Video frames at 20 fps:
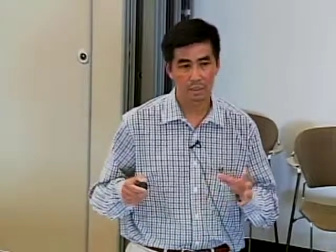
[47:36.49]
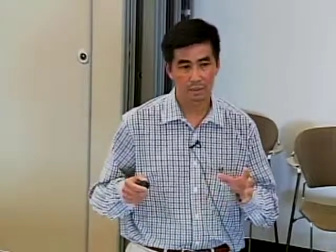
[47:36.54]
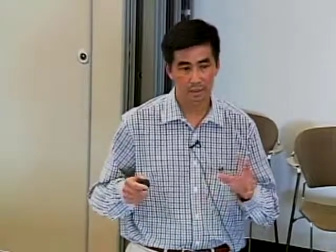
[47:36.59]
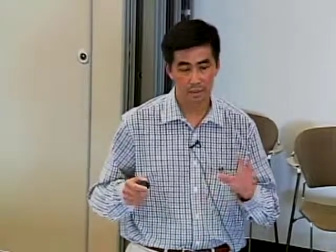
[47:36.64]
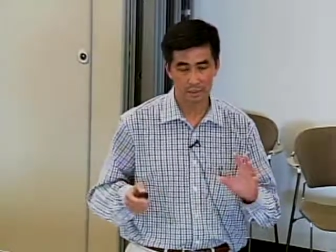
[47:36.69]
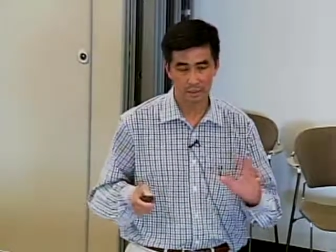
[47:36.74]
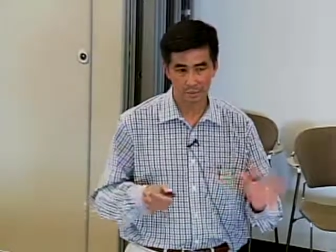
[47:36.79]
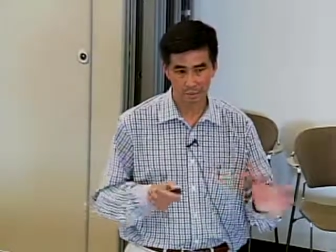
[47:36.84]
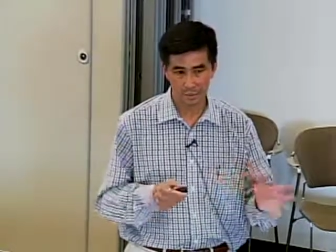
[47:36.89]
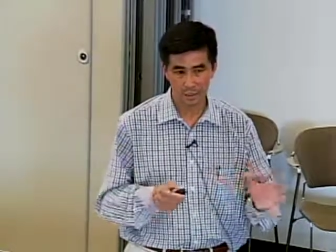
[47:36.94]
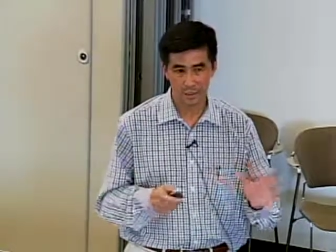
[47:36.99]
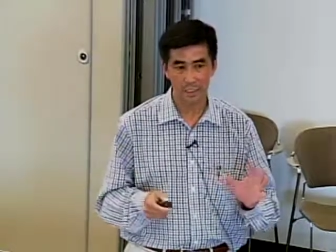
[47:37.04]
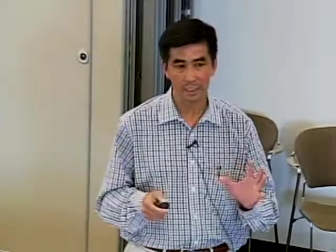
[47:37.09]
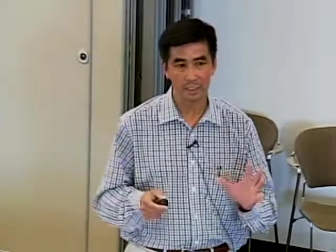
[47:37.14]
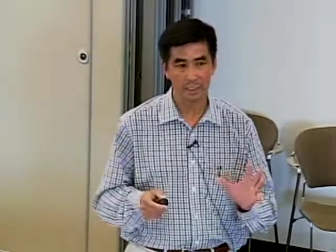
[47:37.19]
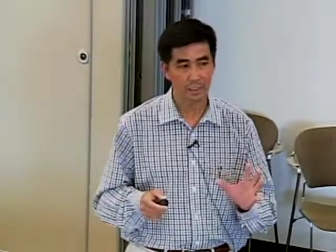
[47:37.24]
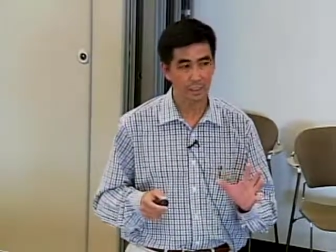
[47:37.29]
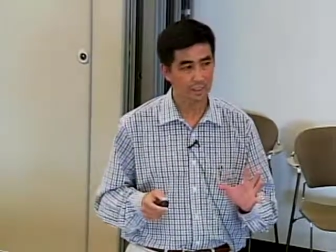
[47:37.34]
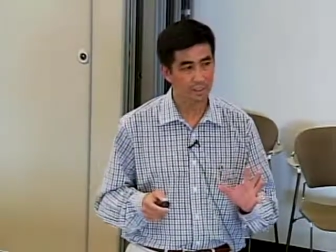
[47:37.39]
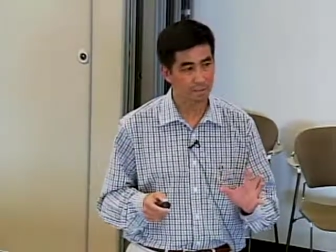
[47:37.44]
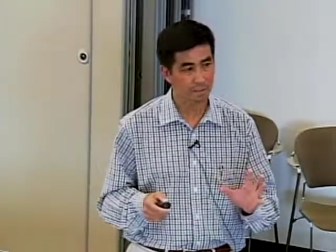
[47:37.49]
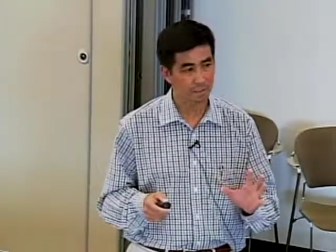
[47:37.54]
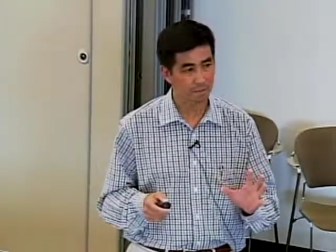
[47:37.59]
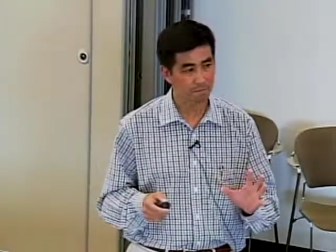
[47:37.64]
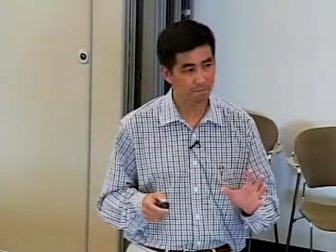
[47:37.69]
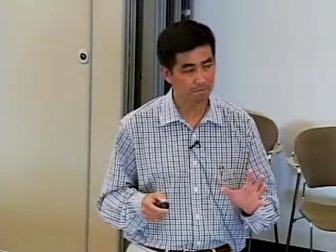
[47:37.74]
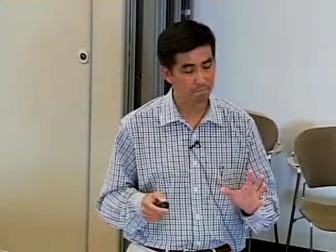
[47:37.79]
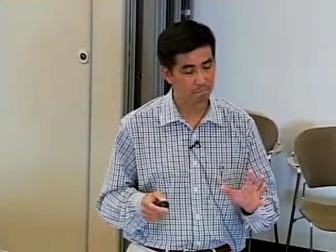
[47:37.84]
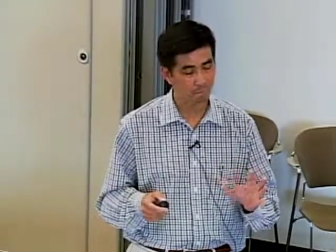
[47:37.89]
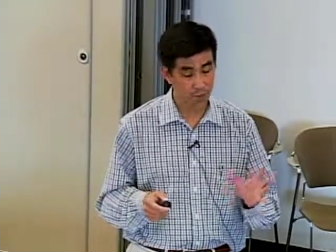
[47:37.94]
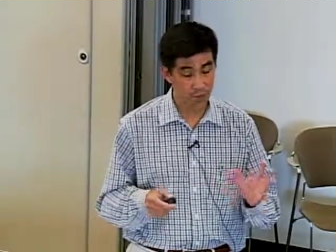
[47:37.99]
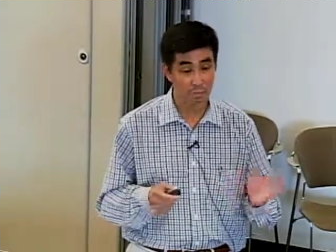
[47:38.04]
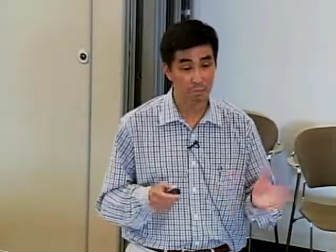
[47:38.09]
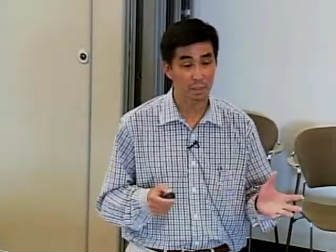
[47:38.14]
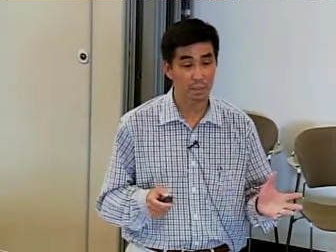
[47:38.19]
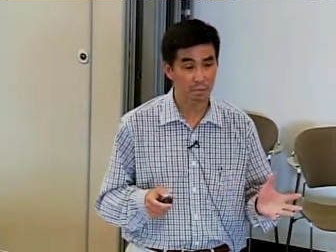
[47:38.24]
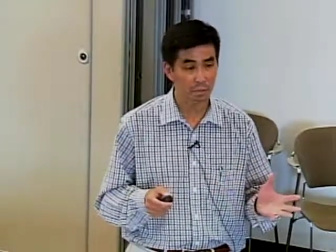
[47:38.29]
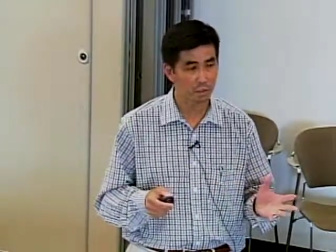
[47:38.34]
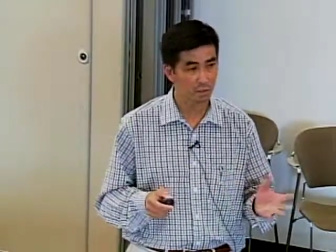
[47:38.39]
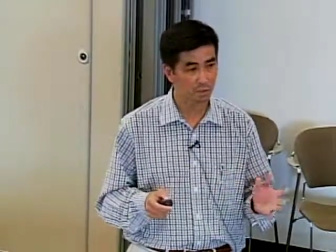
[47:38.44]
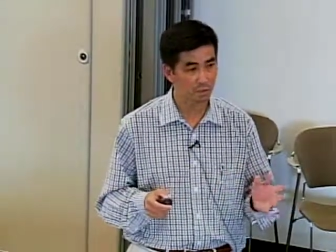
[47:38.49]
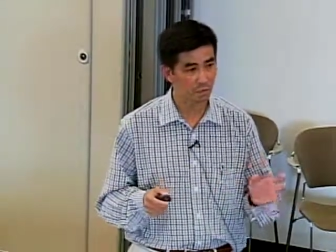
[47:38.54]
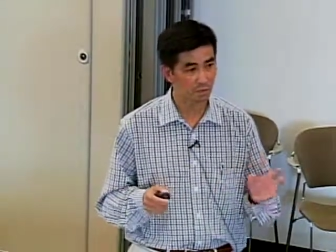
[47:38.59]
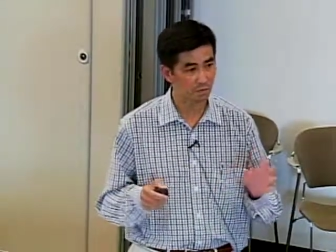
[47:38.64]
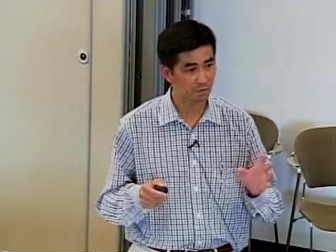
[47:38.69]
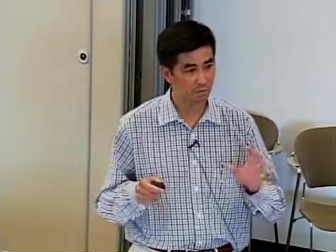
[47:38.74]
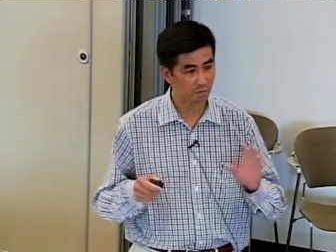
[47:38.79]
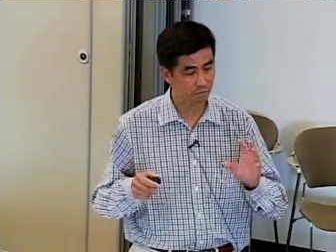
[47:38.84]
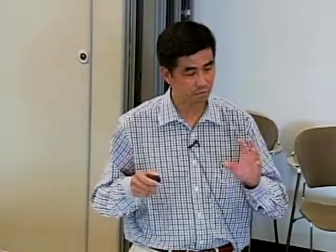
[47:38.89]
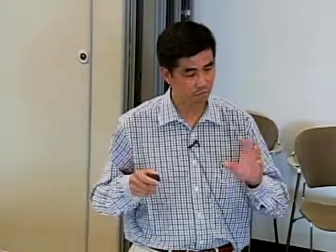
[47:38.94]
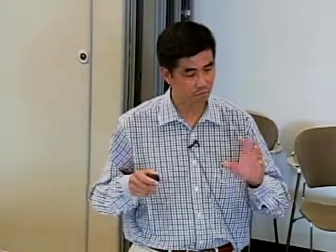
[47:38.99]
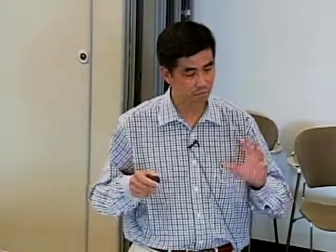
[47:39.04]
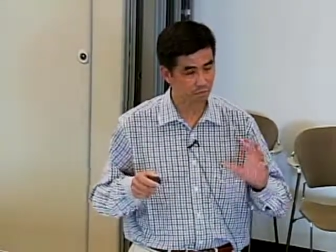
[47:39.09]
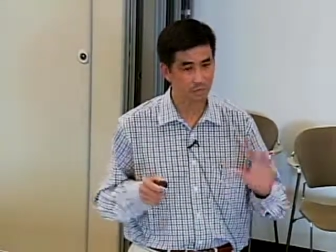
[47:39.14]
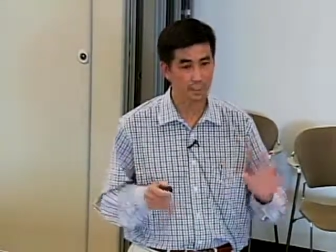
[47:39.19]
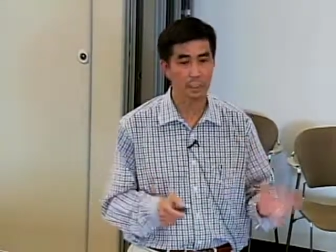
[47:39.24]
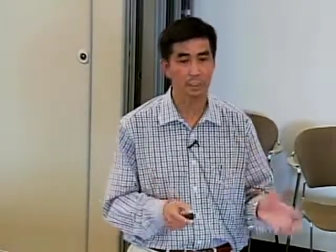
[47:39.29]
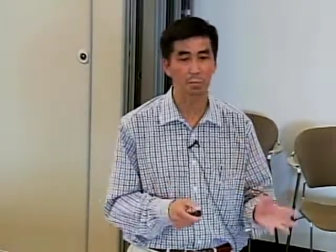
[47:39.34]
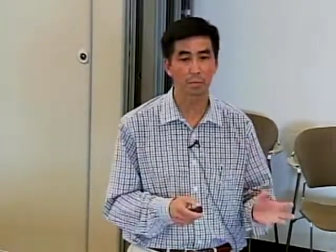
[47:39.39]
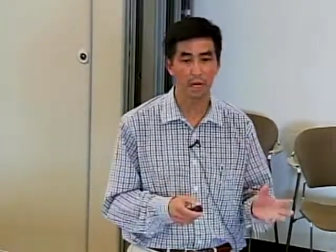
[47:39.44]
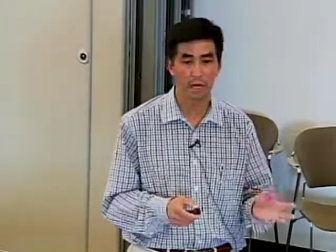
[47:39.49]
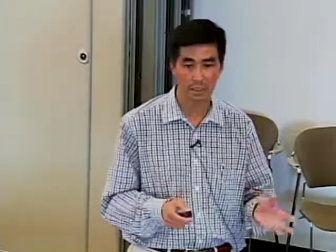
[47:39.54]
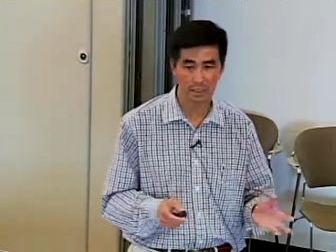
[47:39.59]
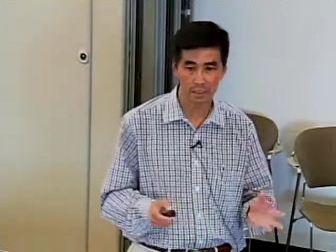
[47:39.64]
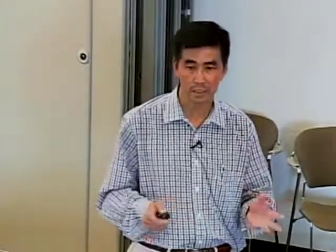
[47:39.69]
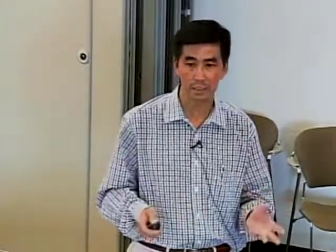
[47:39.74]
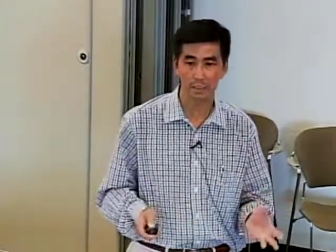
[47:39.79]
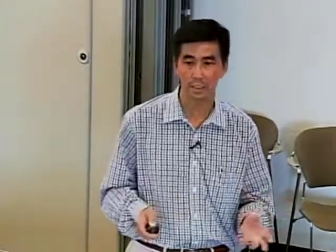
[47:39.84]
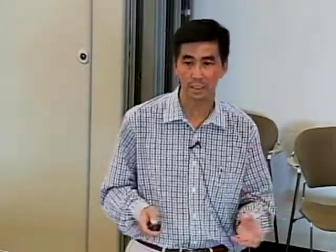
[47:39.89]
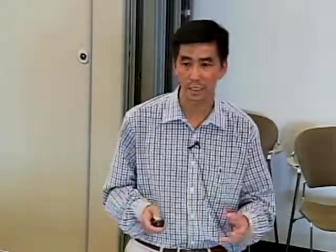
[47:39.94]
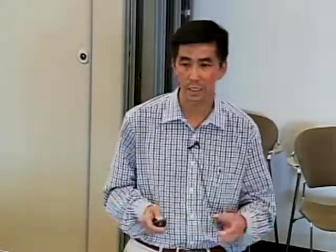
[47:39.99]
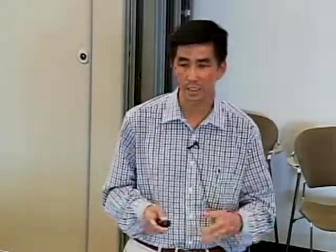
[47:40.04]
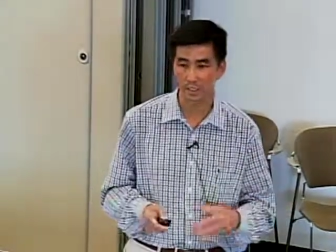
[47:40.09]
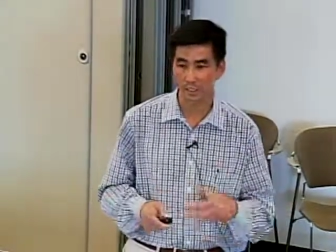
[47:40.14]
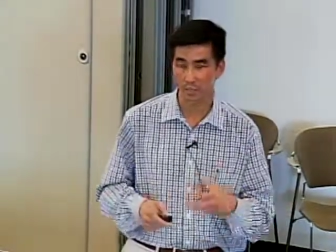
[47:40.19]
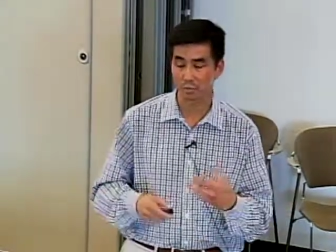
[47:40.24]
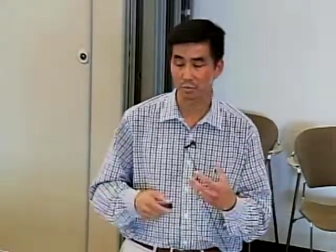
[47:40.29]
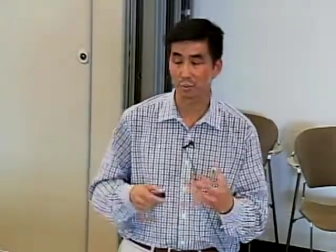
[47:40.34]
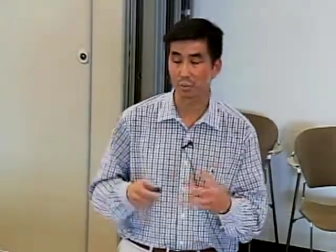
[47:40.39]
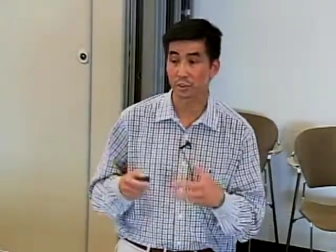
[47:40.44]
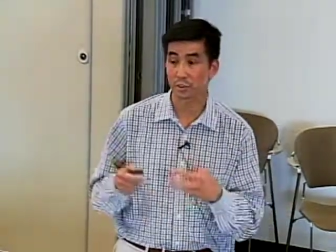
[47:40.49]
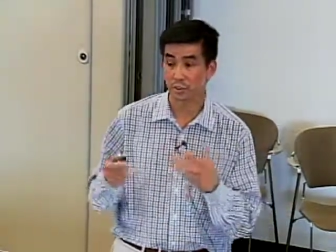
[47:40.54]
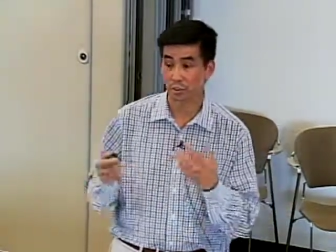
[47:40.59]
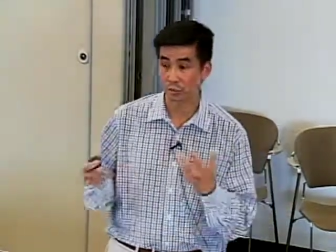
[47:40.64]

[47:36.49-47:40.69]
some of the studies um, or some of the approaches involve having the kid practice in the classroom to